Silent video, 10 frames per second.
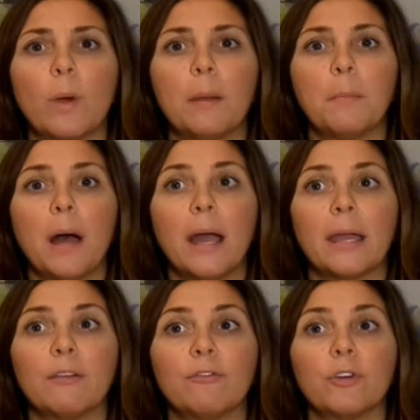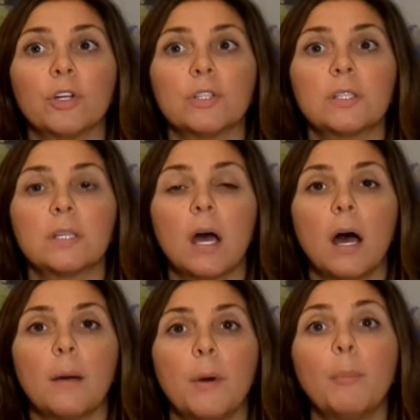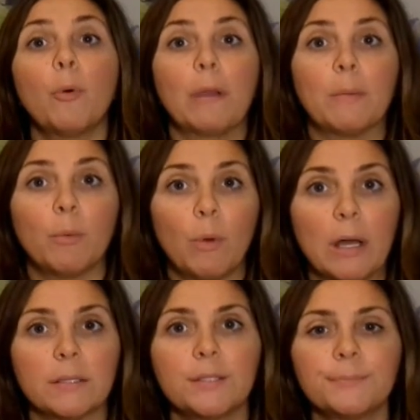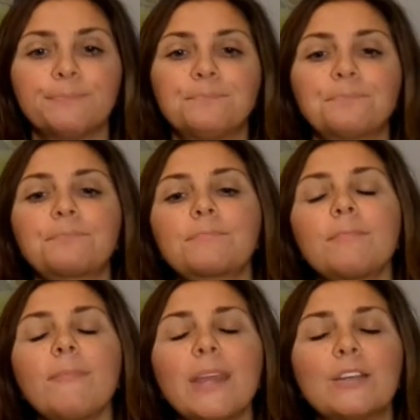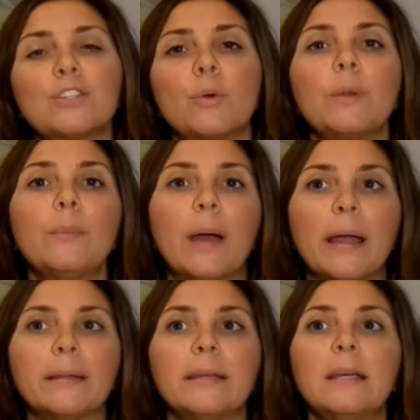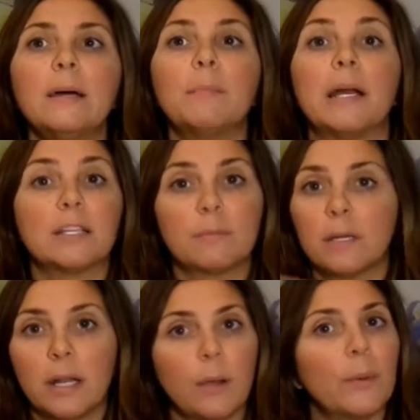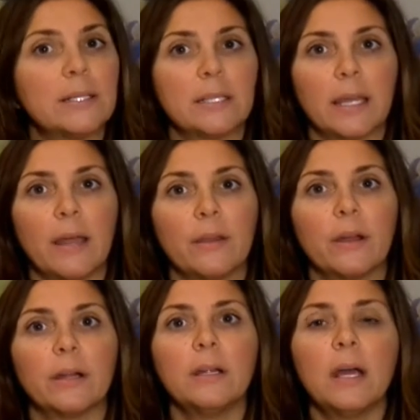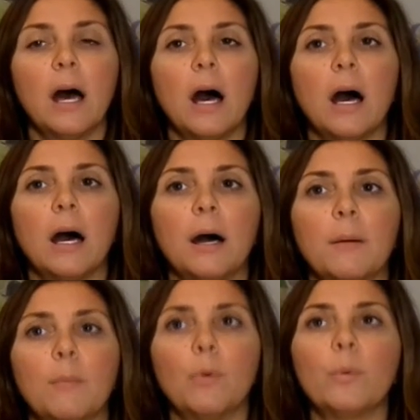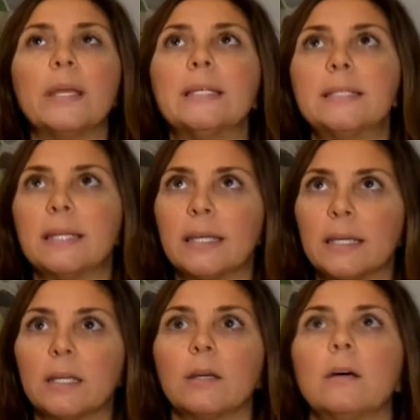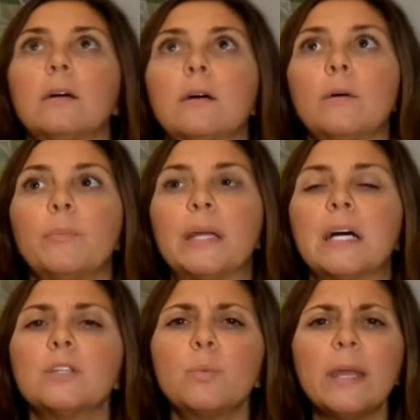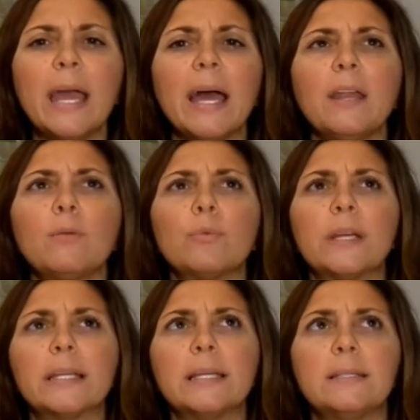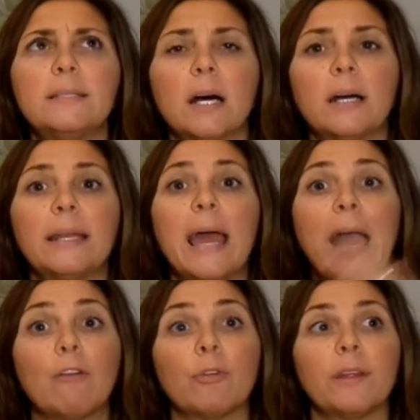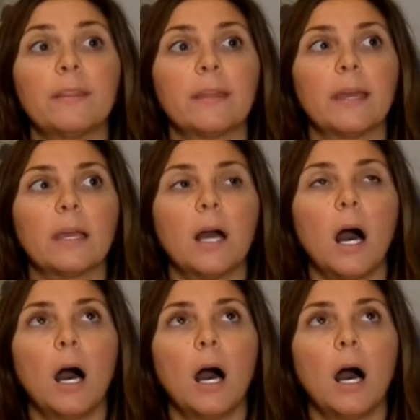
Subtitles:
when my first appointment was. So we went, my husband and I went together. We did, because we had really done everything